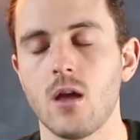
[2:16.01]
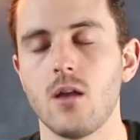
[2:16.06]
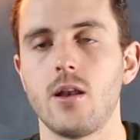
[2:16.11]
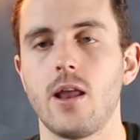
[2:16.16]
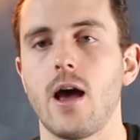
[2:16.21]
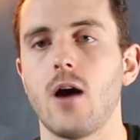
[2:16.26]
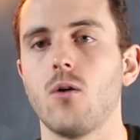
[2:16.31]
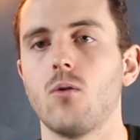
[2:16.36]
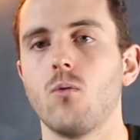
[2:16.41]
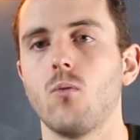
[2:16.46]

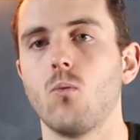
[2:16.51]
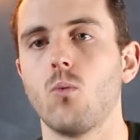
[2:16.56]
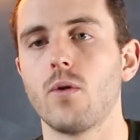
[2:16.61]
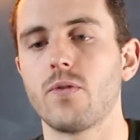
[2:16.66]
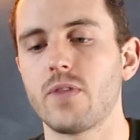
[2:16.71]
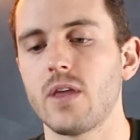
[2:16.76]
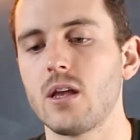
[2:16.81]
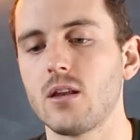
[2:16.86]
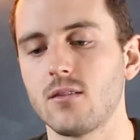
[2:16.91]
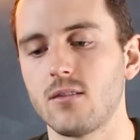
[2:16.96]
Now,
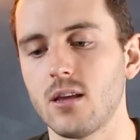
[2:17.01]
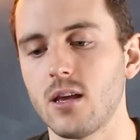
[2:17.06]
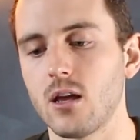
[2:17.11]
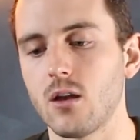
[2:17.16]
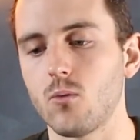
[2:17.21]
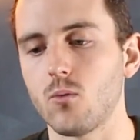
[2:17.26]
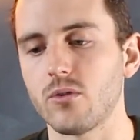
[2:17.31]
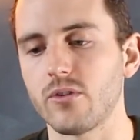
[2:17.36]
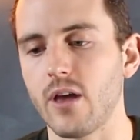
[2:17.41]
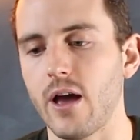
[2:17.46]
what they
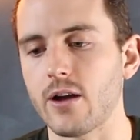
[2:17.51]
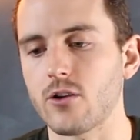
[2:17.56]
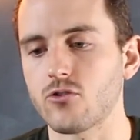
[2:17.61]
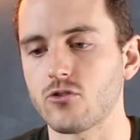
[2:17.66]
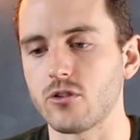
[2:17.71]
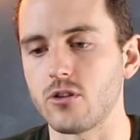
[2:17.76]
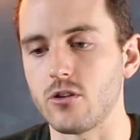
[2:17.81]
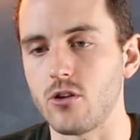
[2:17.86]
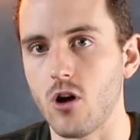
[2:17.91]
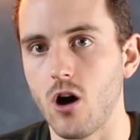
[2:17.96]
did was
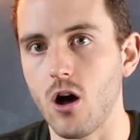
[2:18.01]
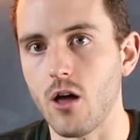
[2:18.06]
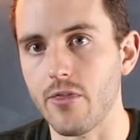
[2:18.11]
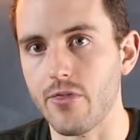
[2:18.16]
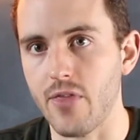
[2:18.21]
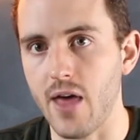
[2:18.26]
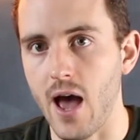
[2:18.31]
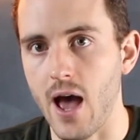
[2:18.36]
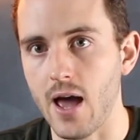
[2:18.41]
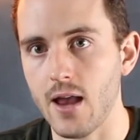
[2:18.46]
actually
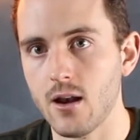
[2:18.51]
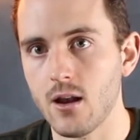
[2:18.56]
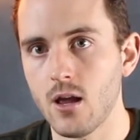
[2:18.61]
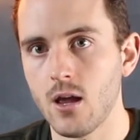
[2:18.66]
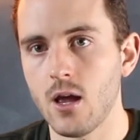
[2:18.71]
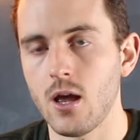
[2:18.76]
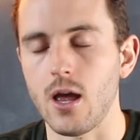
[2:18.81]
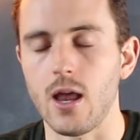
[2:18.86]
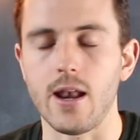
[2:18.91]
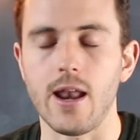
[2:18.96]
not that.
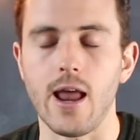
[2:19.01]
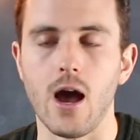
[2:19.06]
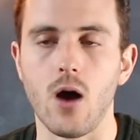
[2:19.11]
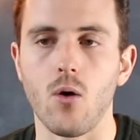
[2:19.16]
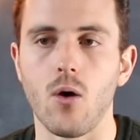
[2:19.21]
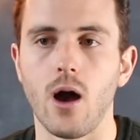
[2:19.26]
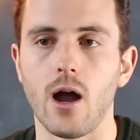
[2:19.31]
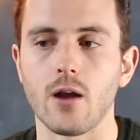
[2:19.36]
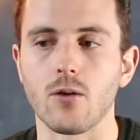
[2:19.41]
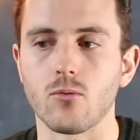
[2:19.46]
And now
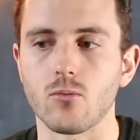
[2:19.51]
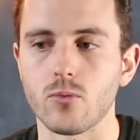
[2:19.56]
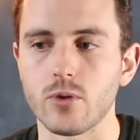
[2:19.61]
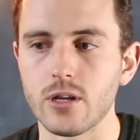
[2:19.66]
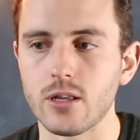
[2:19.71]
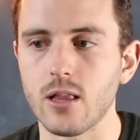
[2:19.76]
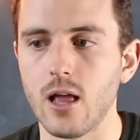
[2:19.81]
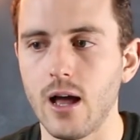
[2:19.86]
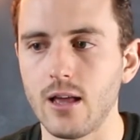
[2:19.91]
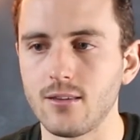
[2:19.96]
I
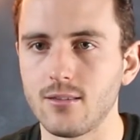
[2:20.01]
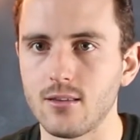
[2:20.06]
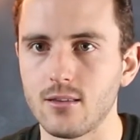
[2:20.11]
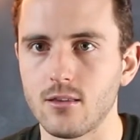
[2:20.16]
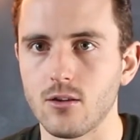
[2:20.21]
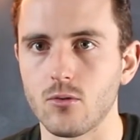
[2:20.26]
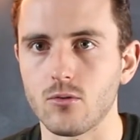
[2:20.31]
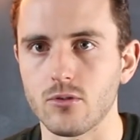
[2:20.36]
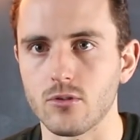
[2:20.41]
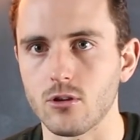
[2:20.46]
realize that
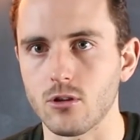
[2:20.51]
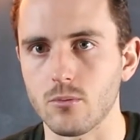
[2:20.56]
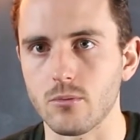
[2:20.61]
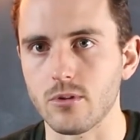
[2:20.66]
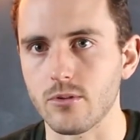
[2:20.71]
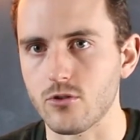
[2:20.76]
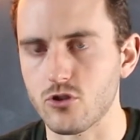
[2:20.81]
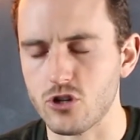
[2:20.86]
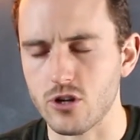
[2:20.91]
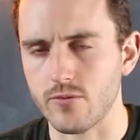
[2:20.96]
there was a little
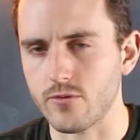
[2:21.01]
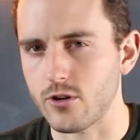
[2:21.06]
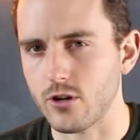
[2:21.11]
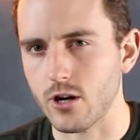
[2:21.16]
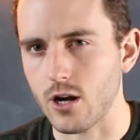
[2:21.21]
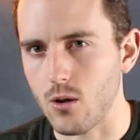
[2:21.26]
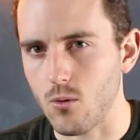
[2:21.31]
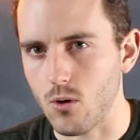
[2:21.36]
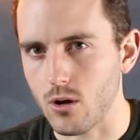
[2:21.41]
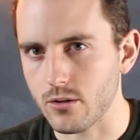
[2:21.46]
bit of shift here
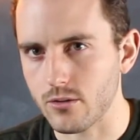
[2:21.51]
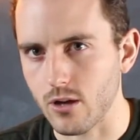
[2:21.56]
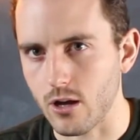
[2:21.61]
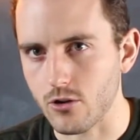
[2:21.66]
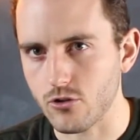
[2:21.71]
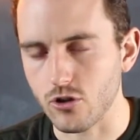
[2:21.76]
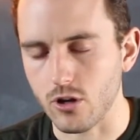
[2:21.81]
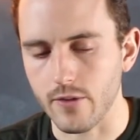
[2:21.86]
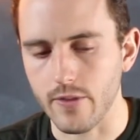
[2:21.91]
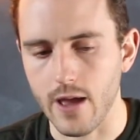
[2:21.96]
and I want to
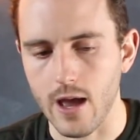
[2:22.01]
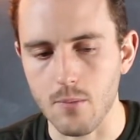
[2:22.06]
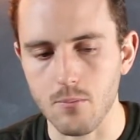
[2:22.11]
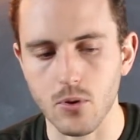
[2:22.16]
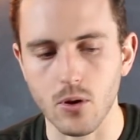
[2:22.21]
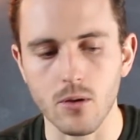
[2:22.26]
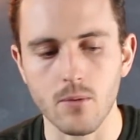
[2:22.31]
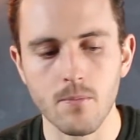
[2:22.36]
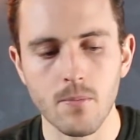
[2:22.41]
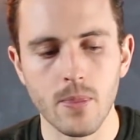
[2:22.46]
touch on that.
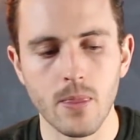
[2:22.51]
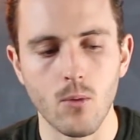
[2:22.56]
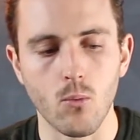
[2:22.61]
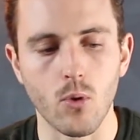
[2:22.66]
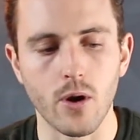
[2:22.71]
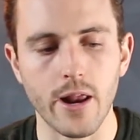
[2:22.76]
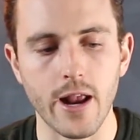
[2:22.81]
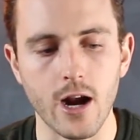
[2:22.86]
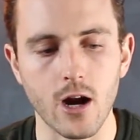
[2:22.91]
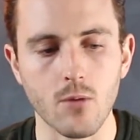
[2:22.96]
But
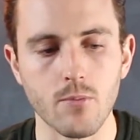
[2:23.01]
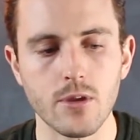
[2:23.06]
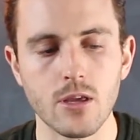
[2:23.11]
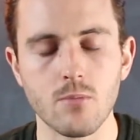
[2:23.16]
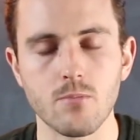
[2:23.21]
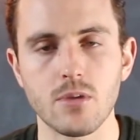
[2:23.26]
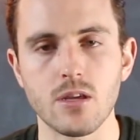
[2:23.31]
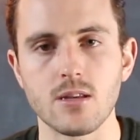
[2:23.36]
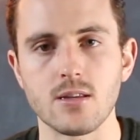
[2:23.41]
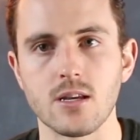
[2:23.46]
what
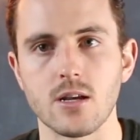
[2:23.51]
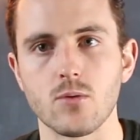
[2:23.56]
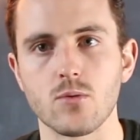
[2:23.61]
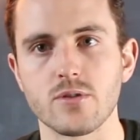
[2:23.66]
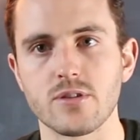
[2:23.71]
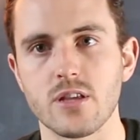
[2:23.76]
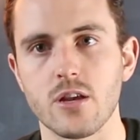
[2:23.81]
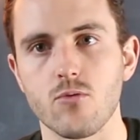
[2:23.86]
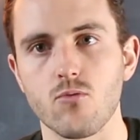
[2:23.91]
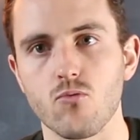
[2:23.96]
Airbnb did
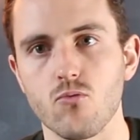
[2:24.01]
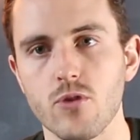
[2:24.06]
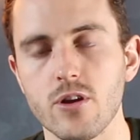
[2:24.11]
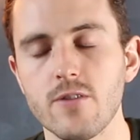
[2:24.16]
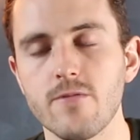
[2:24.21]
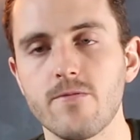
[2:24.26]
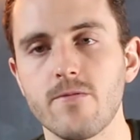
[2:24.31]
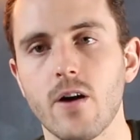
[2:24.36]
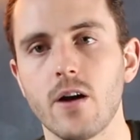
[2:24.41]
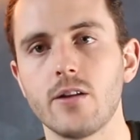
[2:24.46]
was they
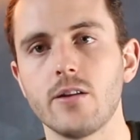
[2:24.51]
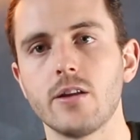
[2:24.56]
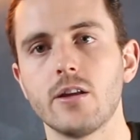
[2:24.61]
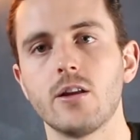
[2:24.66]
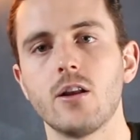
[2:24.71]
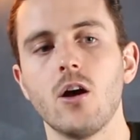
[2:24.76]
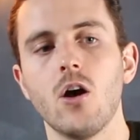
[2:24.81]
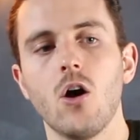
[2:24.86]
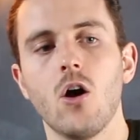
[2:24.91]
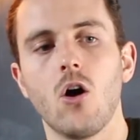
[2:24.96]

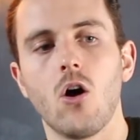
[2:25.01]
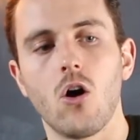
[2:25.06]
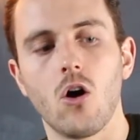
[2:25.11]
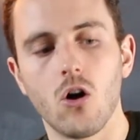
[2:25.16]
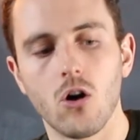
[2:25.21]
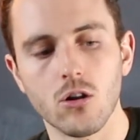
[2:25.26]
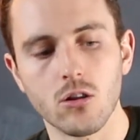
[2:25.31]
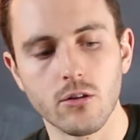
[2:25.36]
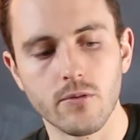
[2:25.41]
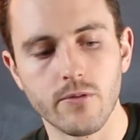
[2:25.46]
refunded
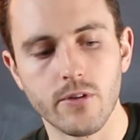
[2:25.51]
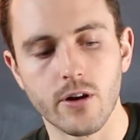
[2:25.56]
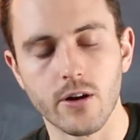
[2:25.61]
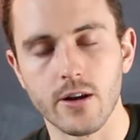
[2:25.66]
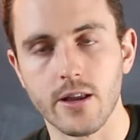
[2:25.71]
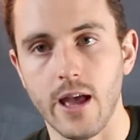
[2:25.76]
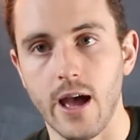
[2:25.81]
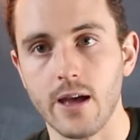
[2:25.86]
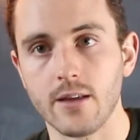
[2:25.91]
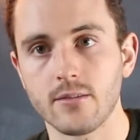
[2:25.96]
all of their
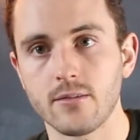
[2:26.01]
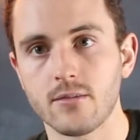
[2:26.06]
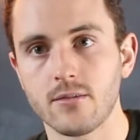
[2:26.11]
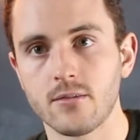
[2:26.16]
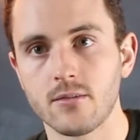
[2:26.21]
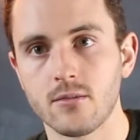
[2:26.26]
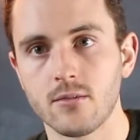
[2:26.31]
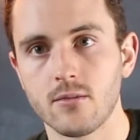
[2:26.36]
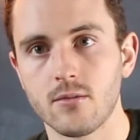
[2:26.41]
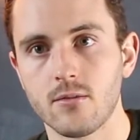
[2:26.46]

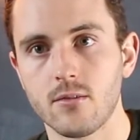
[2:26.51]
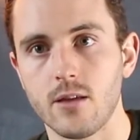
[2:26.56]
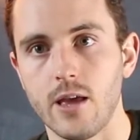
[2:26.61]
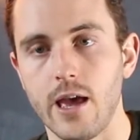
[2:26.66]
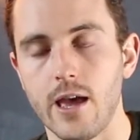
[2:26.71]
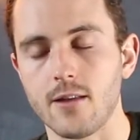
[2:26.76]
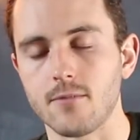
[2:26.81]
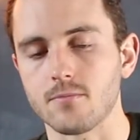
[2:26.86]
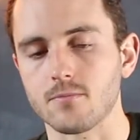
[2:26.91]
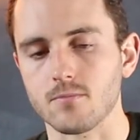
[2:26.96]
guests
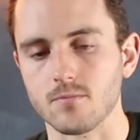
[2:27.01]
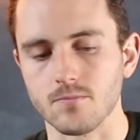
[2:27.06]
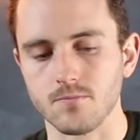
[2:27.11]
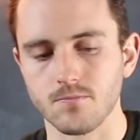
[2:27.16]
and